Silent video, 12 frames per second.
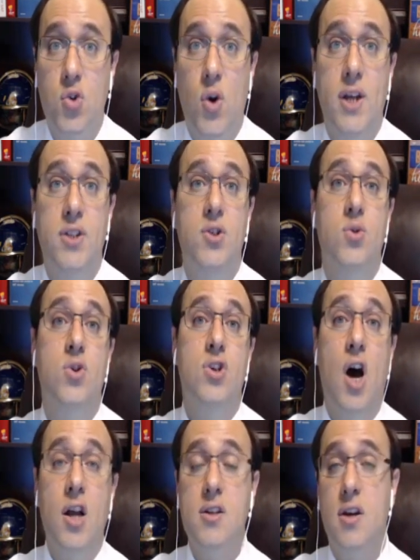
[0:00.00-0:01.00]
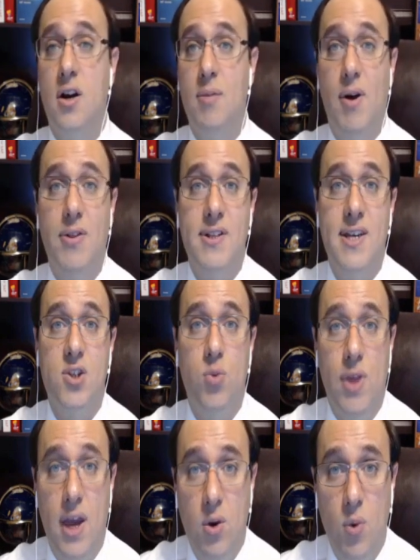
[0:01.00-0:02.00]
Try to not talk about the
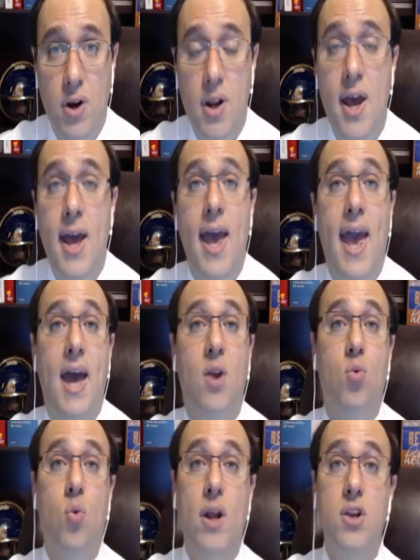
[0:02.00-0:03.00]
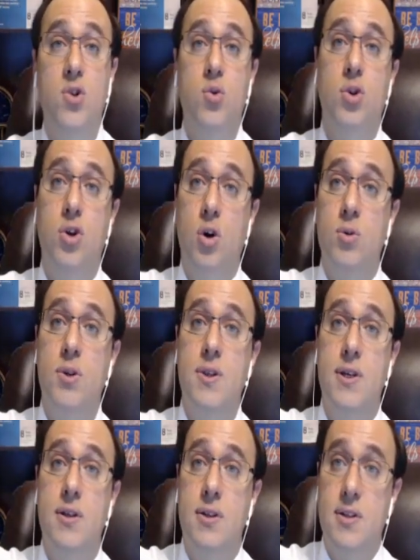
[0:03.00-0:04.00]
test with anyone. And when you go to
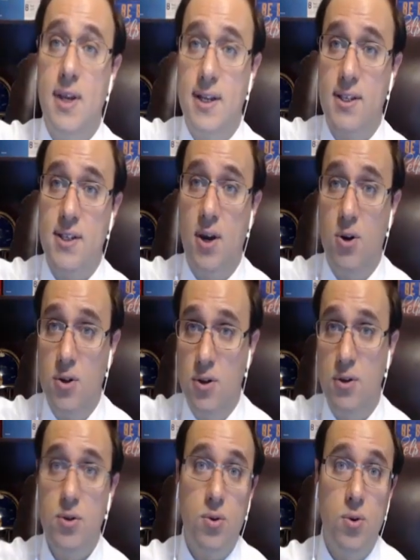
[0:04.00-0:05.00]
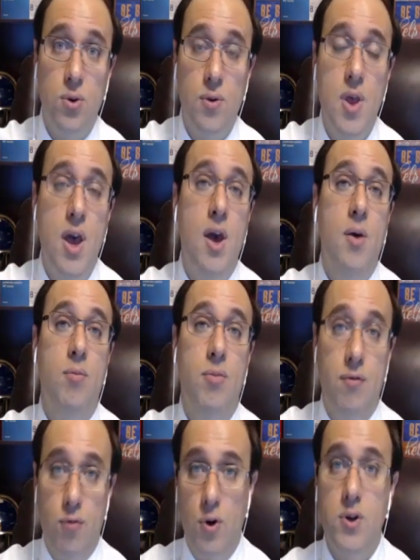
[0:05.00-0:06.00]
the test center, to the school,
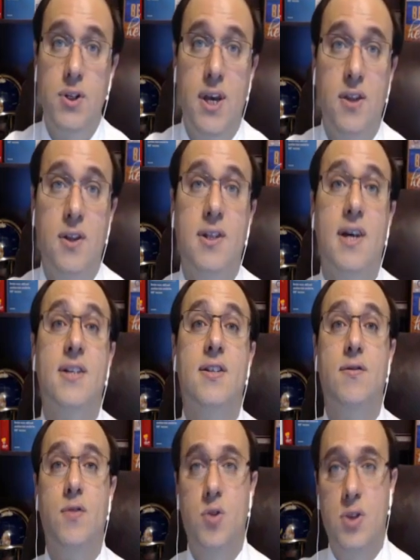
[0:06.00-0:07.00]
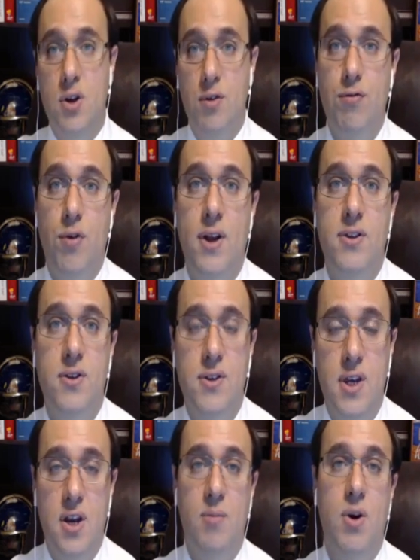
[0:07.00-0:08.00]
before you take the test, if you see your friends, you
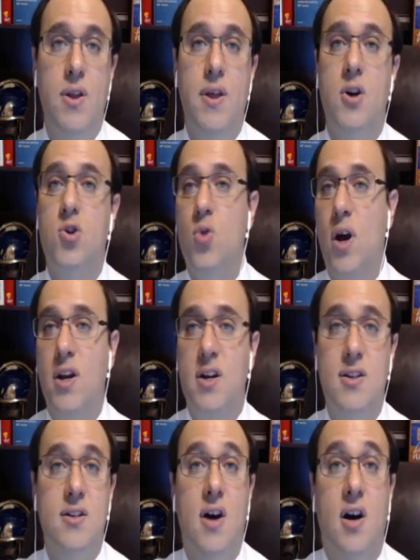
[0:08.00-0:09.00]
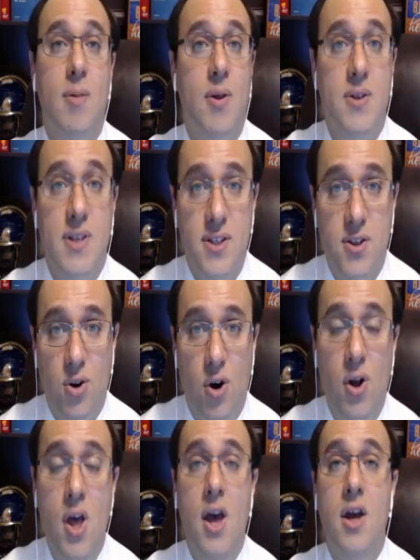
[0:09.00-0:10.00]
see anybody there, try not to talk about the test at
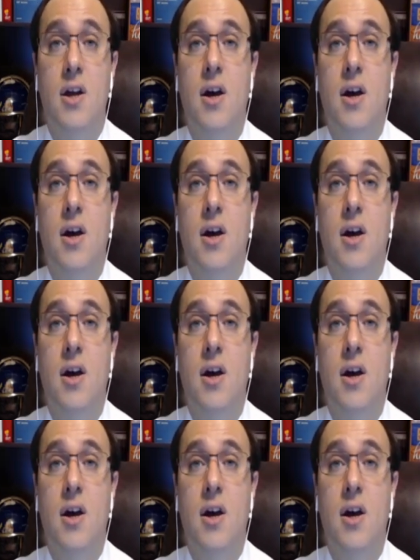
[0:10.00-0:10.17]
all.